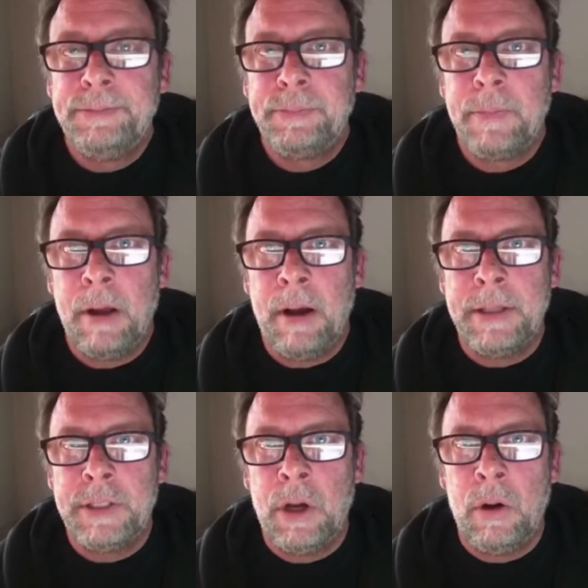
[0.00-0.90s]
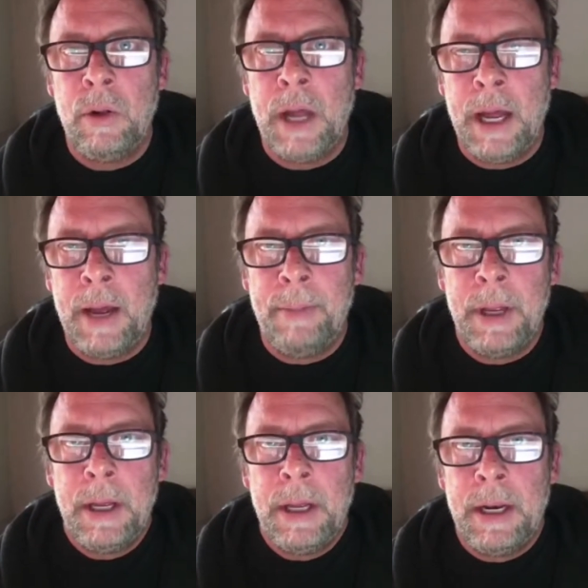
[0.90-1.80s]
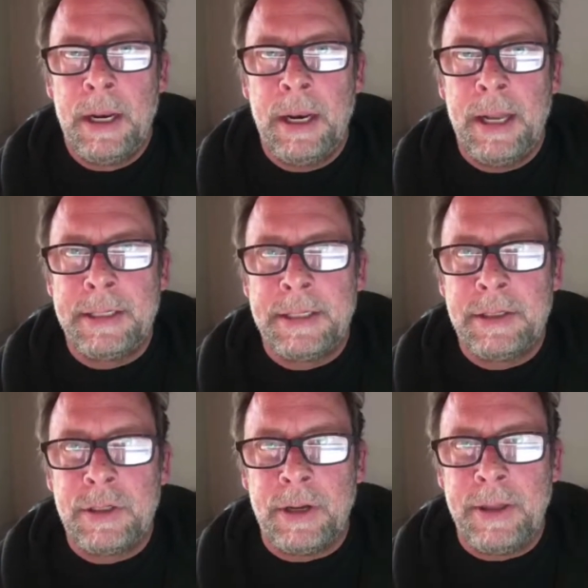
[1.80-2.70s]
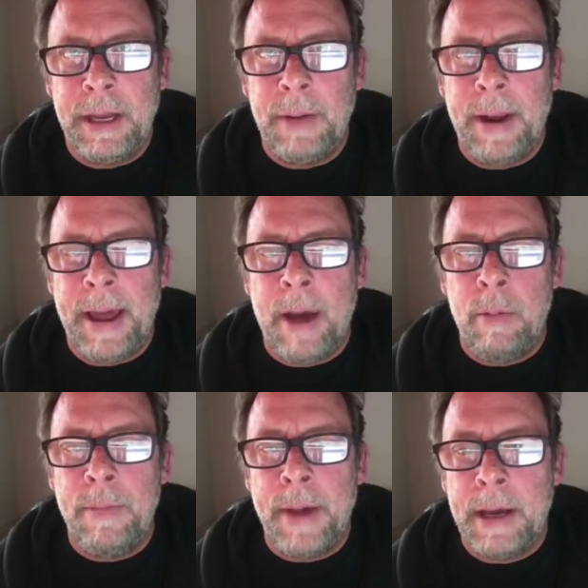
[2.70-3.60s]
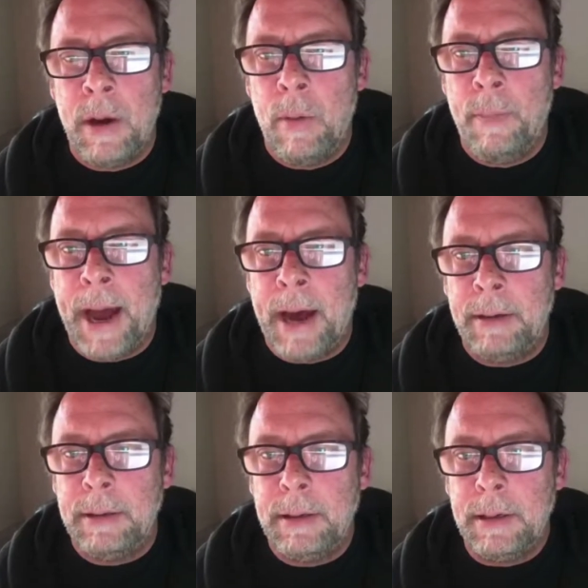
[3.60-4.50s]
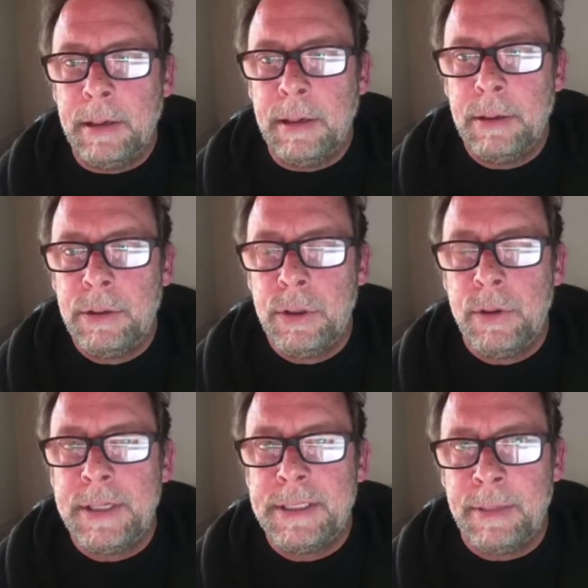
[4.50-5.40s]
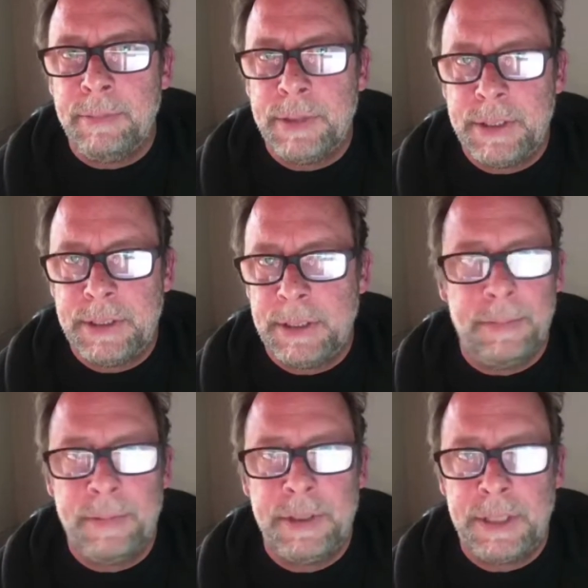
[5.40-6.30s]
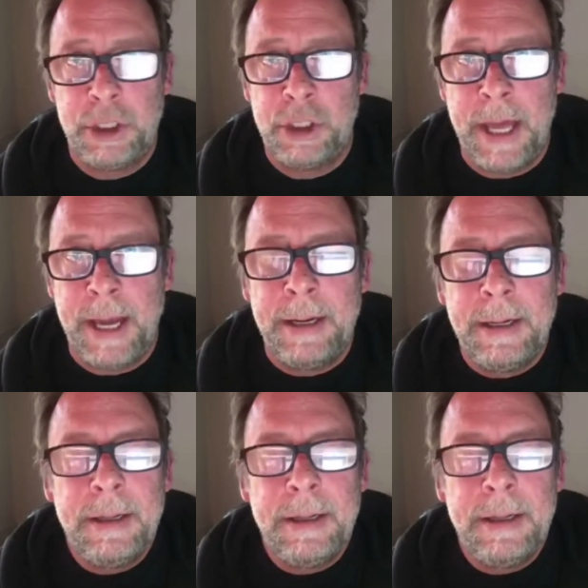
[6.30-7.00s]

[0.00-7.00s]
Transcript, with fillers: All right, so um, let's start thinking about how we might go about doing some some such thing.